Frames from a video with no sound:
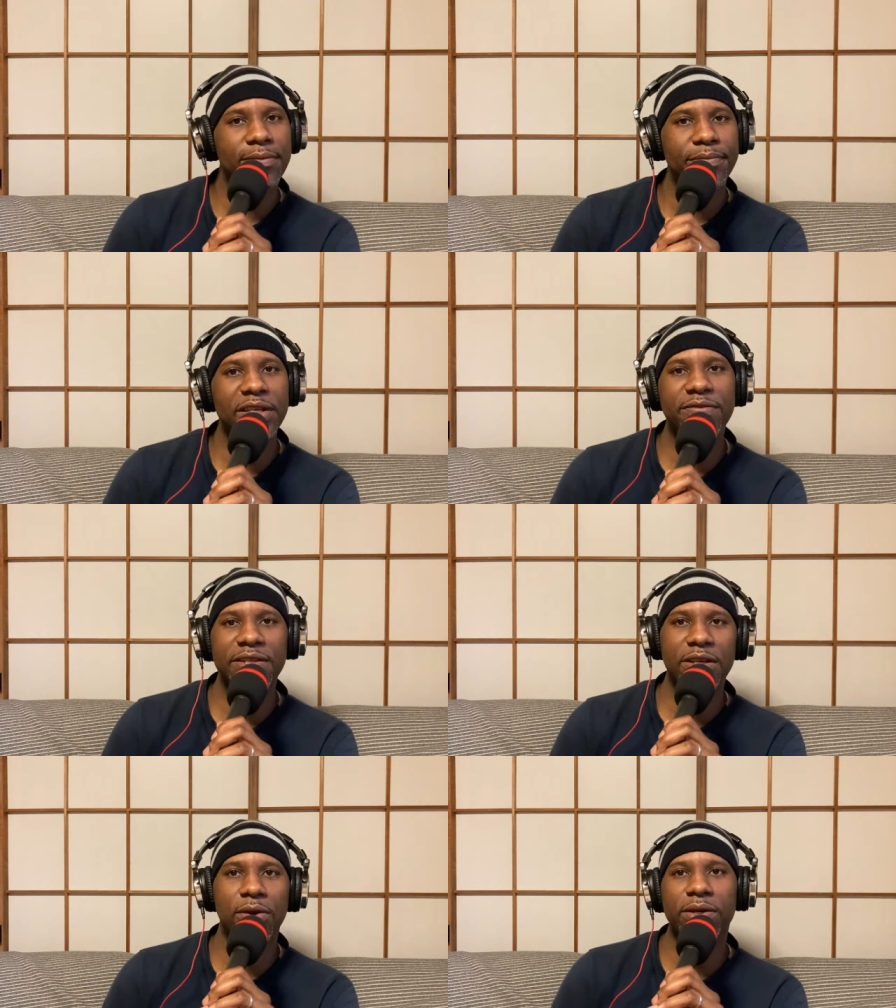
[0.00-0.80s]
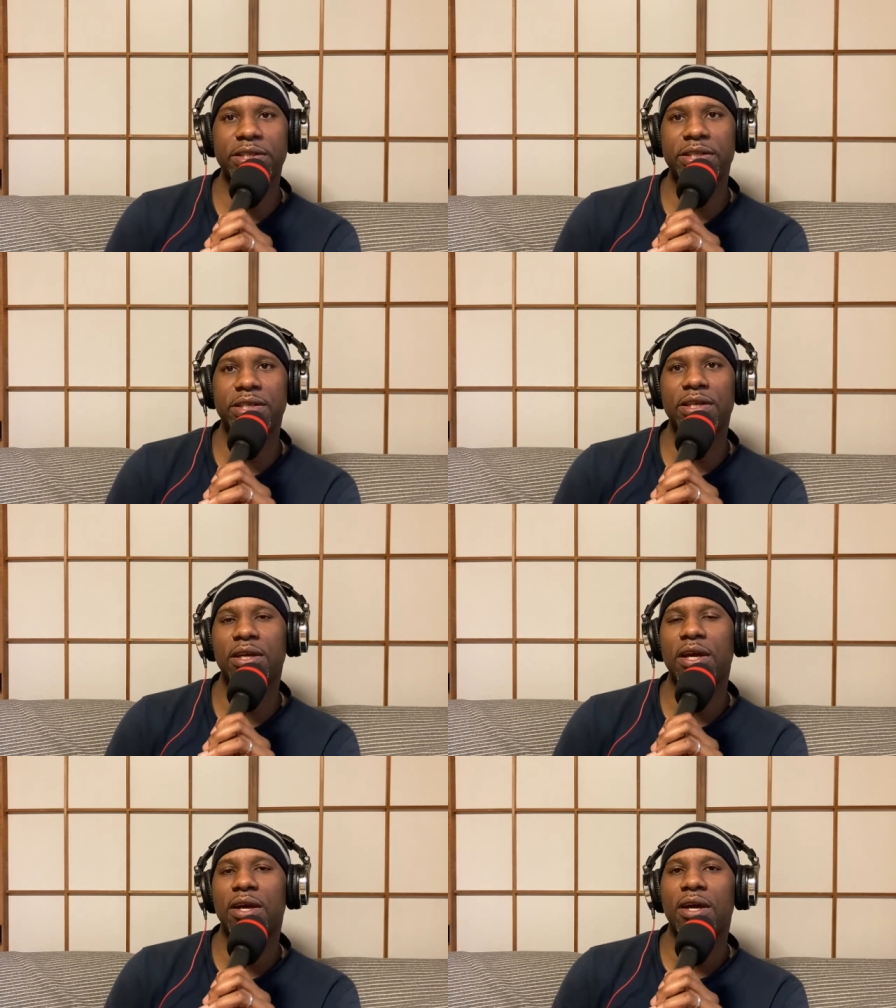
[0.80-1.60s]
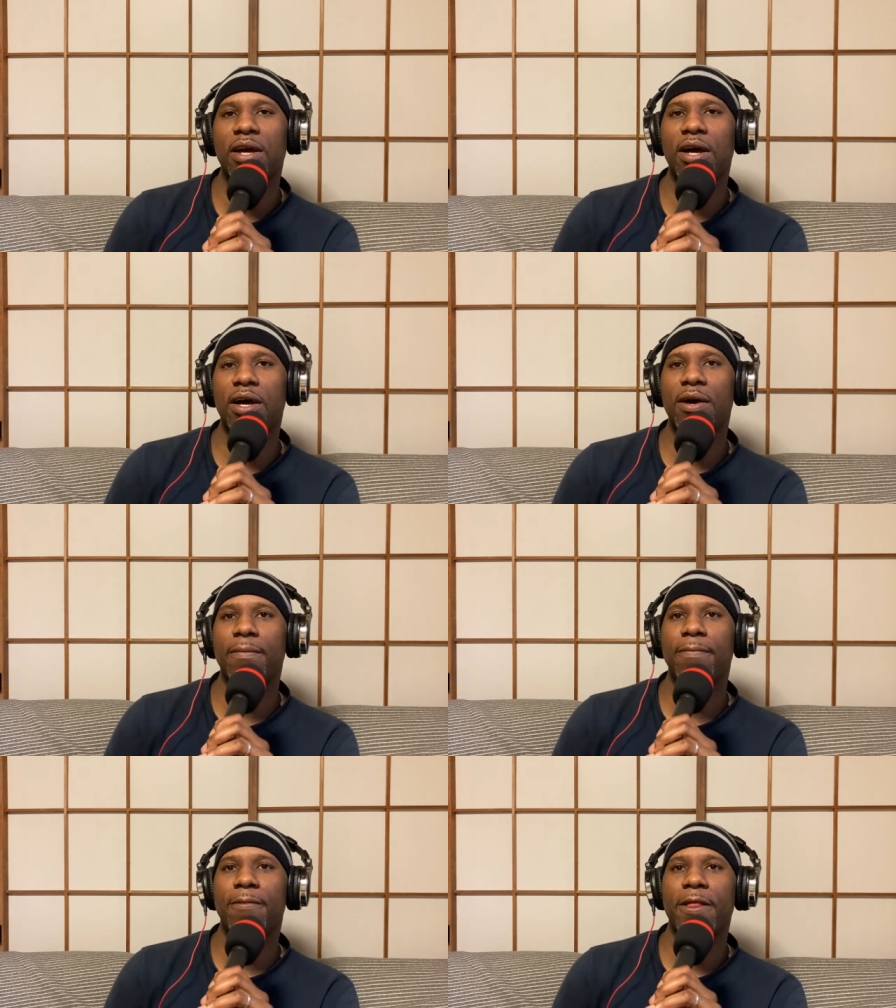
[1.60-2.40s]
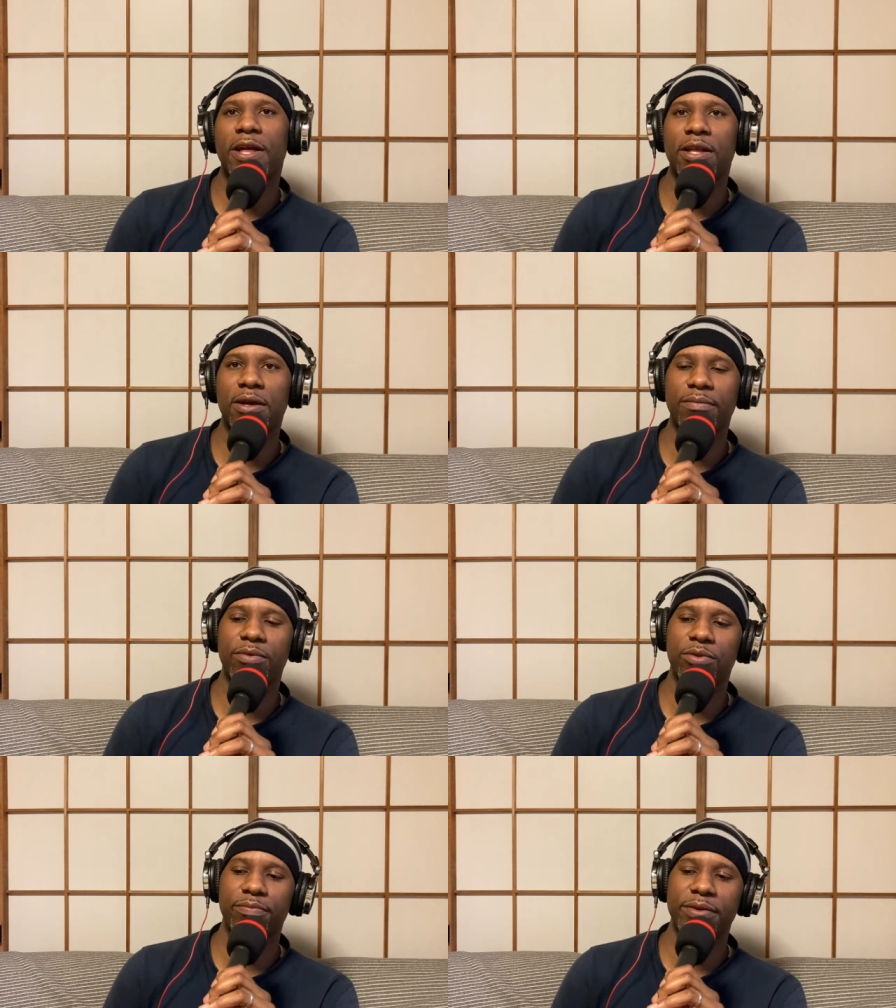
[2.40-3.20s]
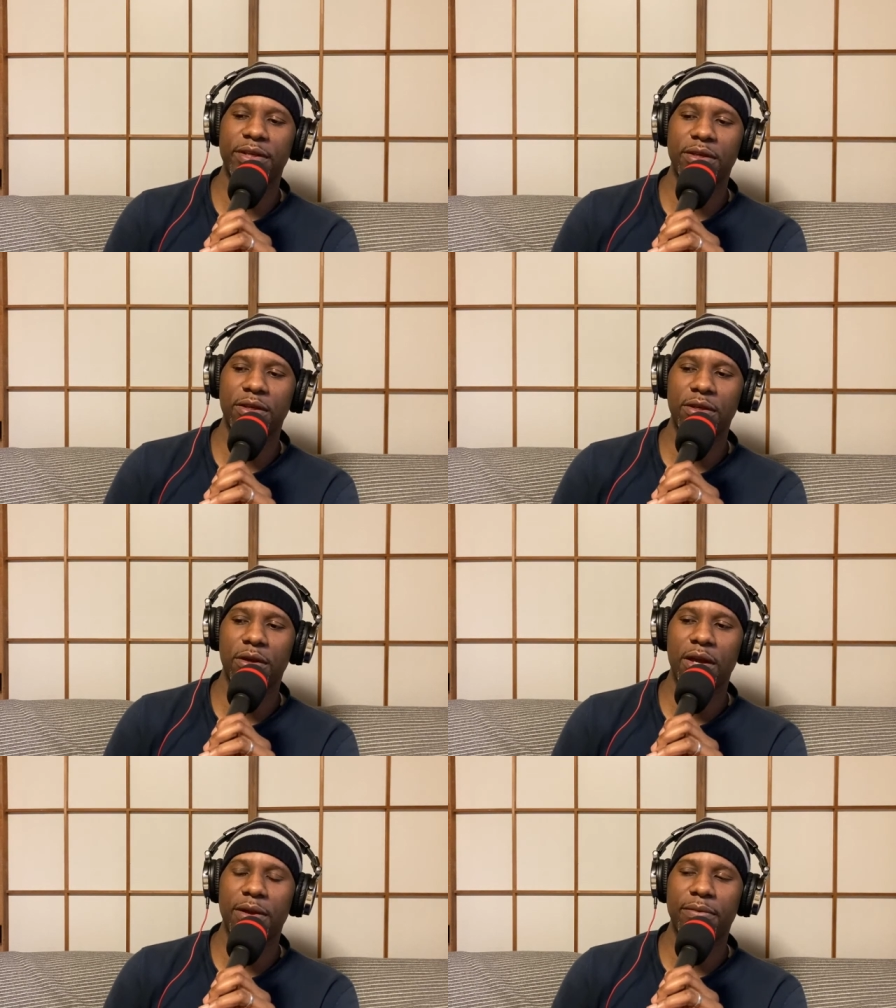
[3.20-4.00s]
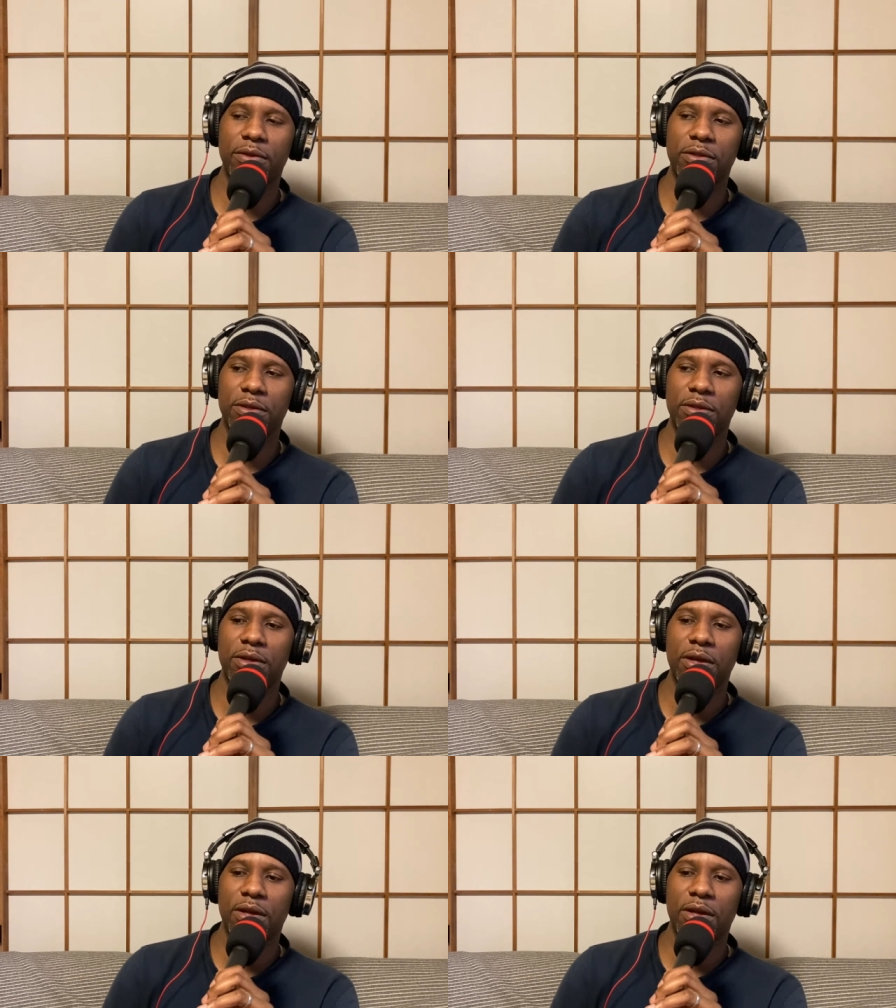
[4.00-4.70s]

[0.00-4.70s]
peacefully coexisting, and being able to